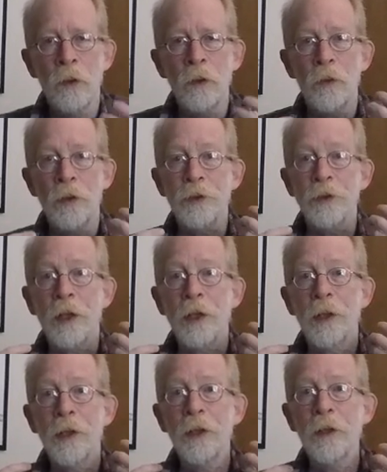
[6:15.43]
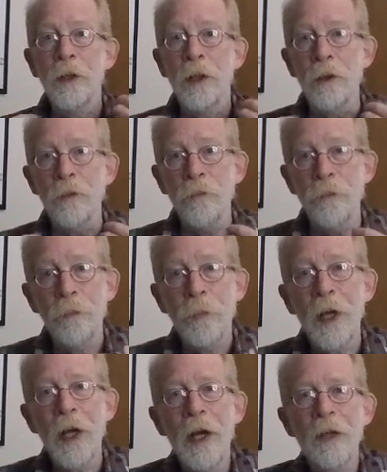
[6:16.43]
We suck it in and
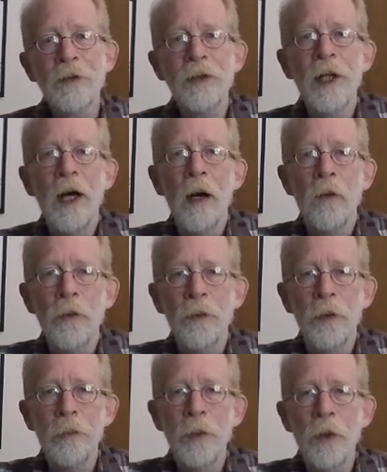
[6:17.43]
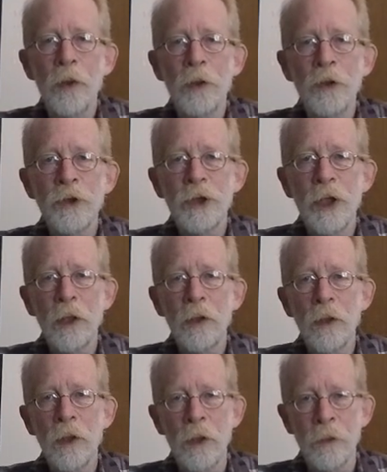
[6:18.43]
cast it out with the Ribbono Shel
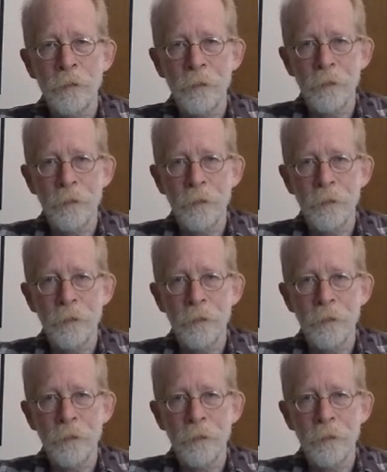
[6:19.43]
Olam.